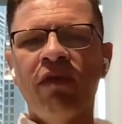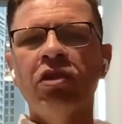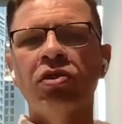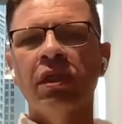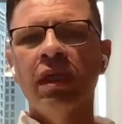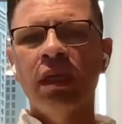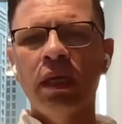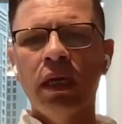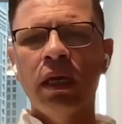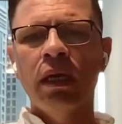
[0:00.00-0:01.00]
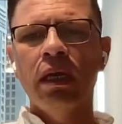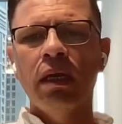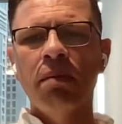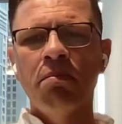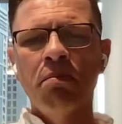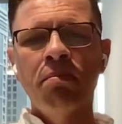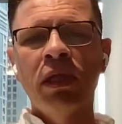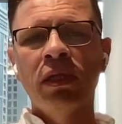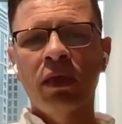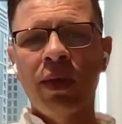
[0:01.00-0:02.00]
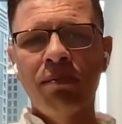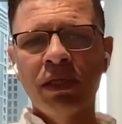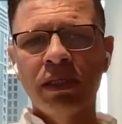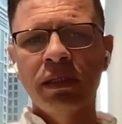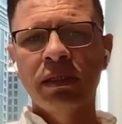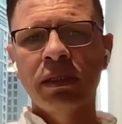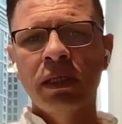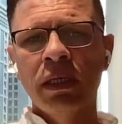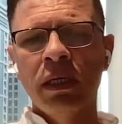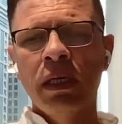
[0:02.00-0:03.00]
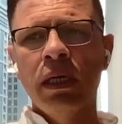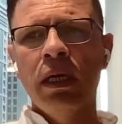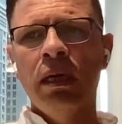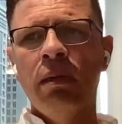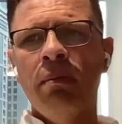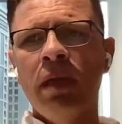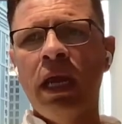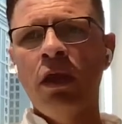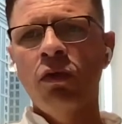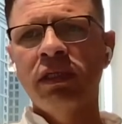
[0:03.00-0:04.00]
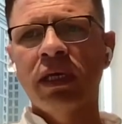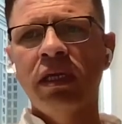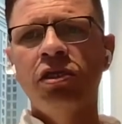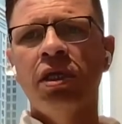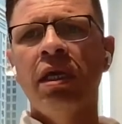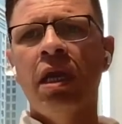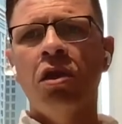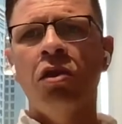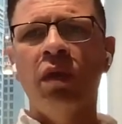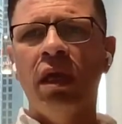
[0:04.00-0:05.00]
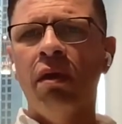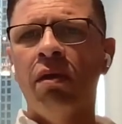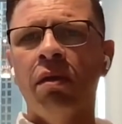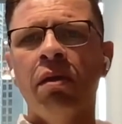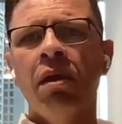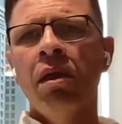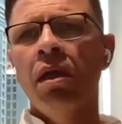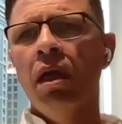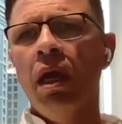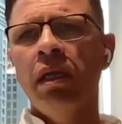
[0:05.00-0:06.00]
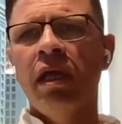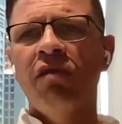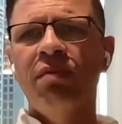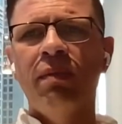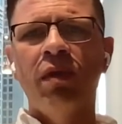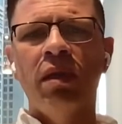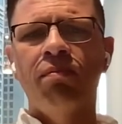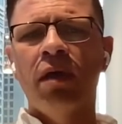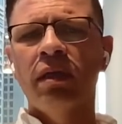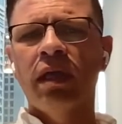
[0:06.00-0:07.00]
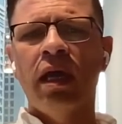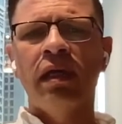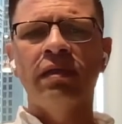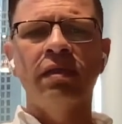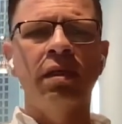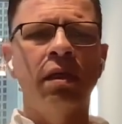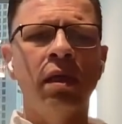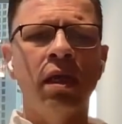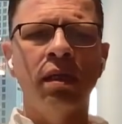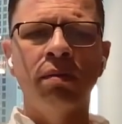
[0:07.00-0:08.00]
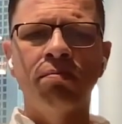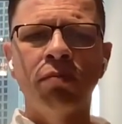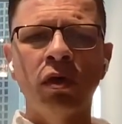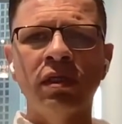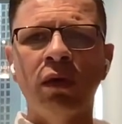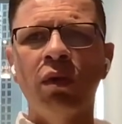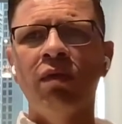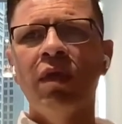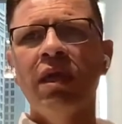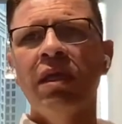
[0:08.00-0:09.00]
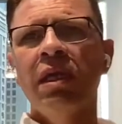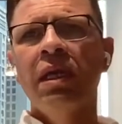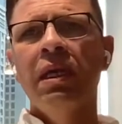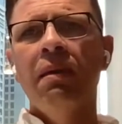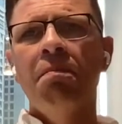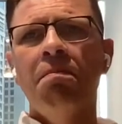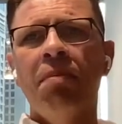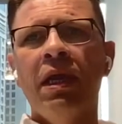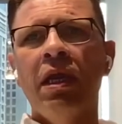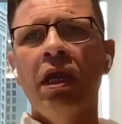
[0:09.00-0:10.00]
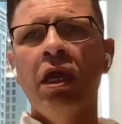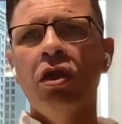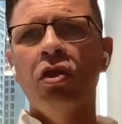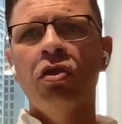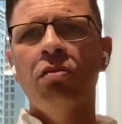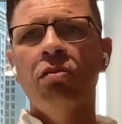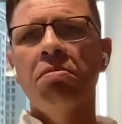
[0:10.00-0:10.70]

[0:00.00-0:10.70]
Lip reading: eventually build a great business. And I know it's a cliche, and I know we hear a lot of people in podcasts and a lot of the books that we read, but it